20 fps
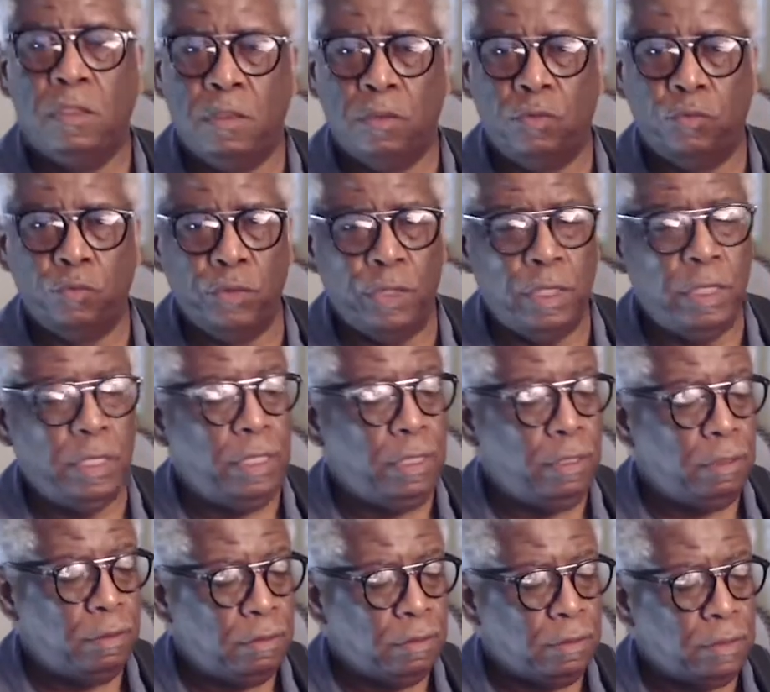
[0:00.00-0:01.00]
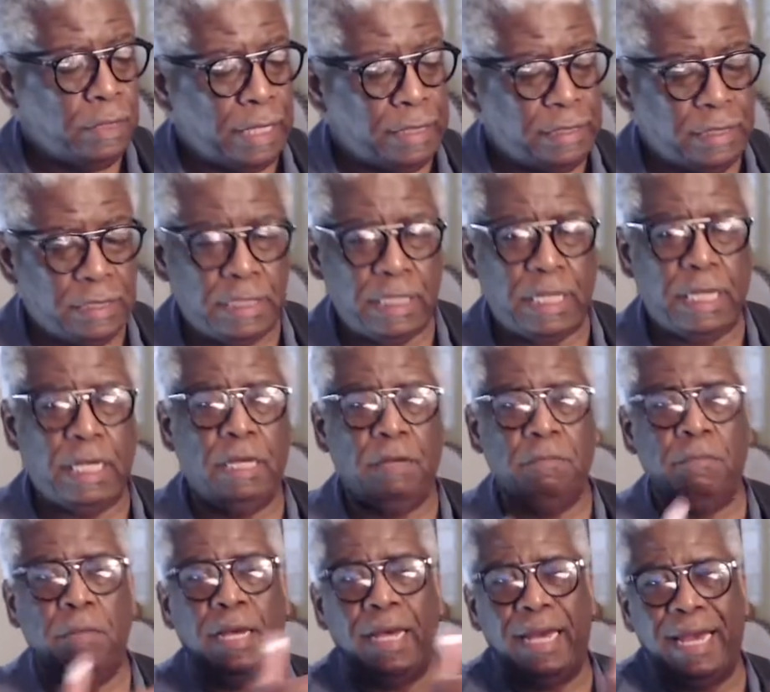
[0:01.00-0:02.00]
Really, that
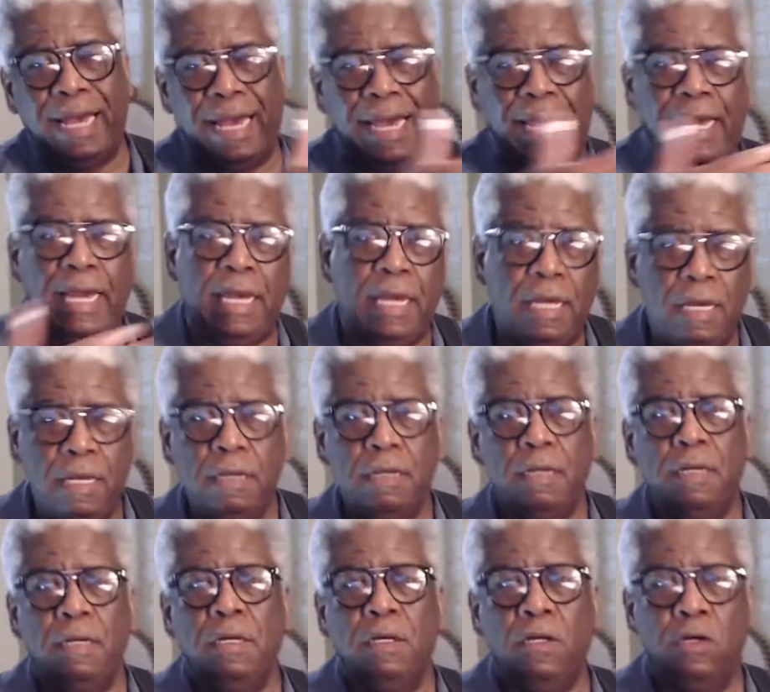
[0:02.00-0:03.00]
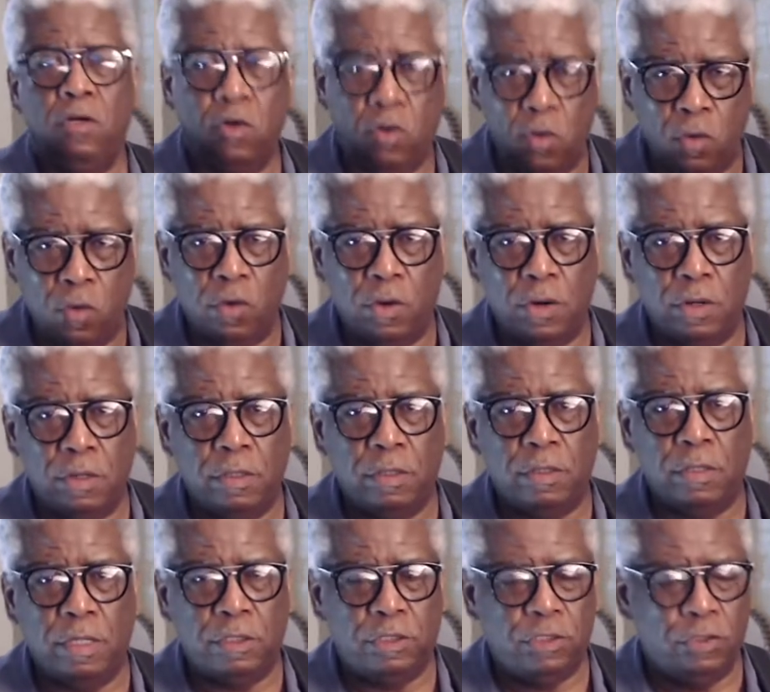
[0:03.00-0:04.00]
same A chord
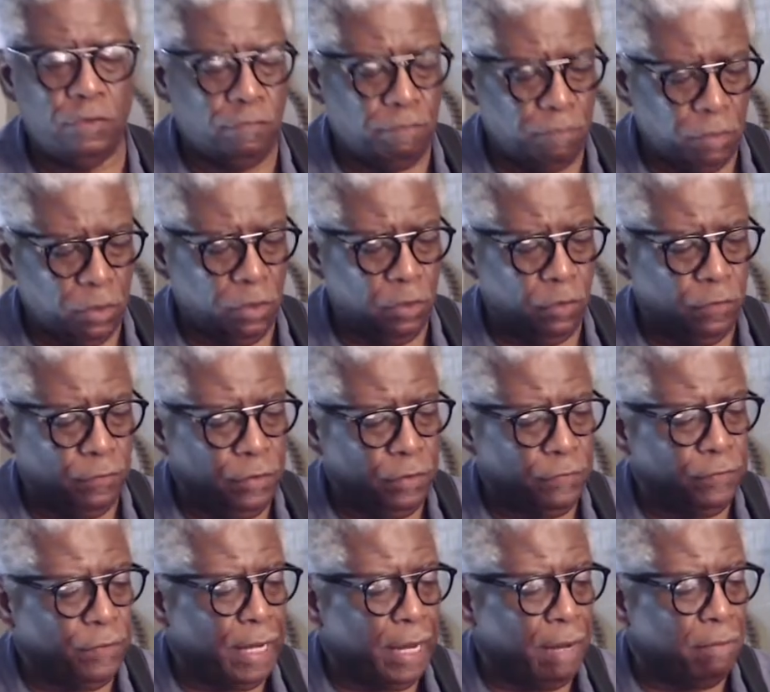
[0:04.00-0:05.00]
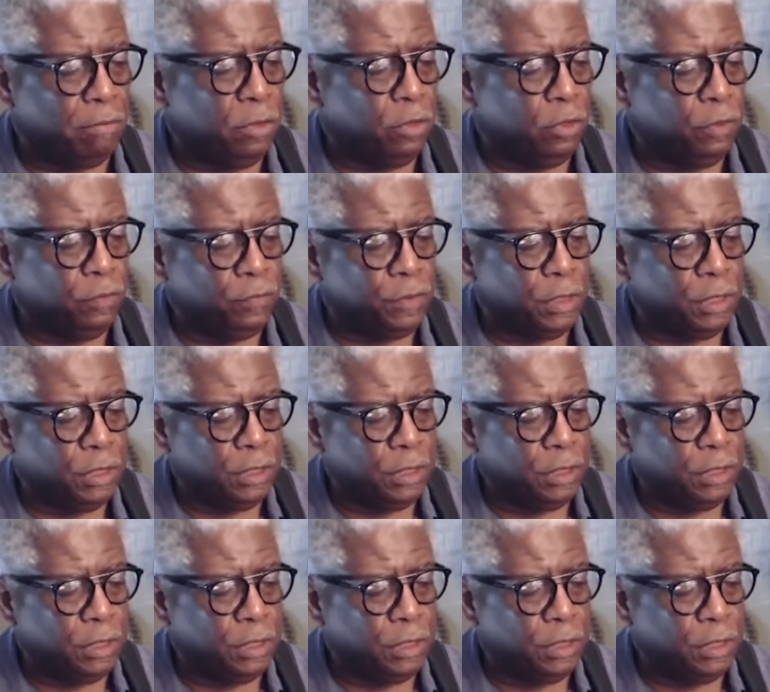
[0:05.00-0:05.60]
that you've now moved